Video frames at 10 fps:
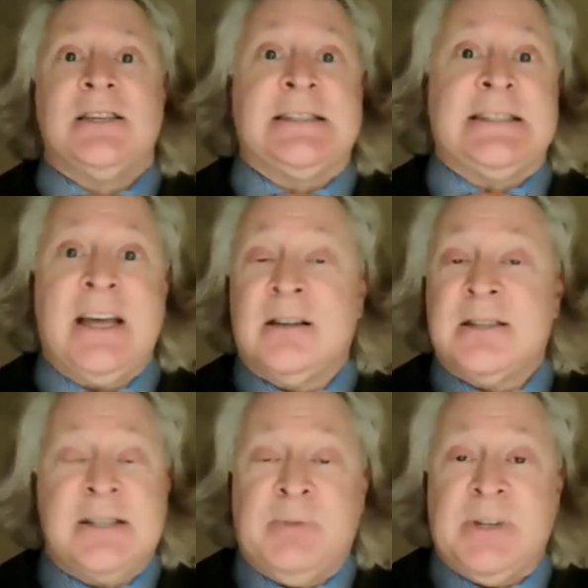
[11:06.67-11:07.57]

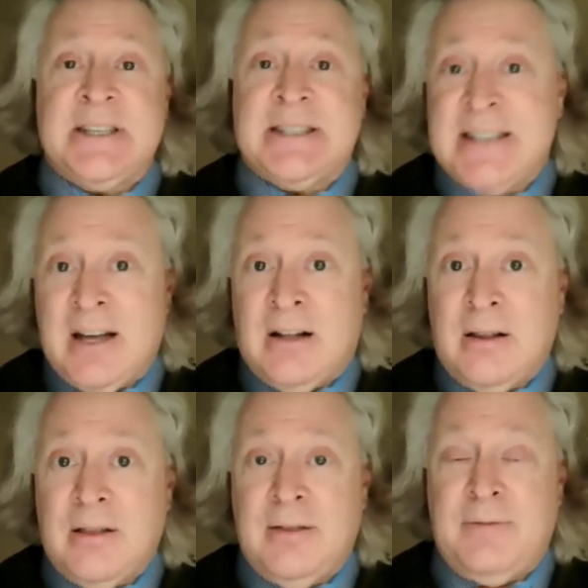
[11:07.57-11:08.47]
simply
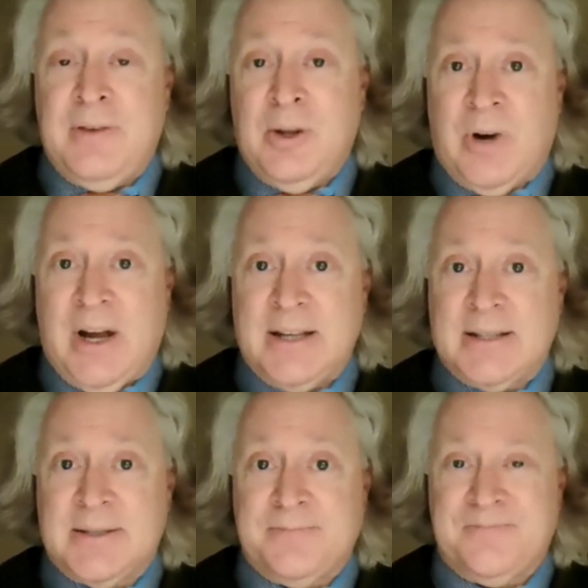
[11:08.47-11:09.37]
sell the film
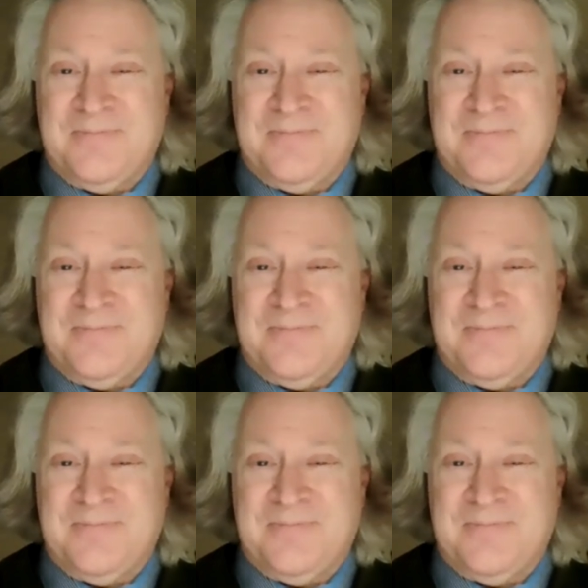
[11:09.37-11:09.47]
rights?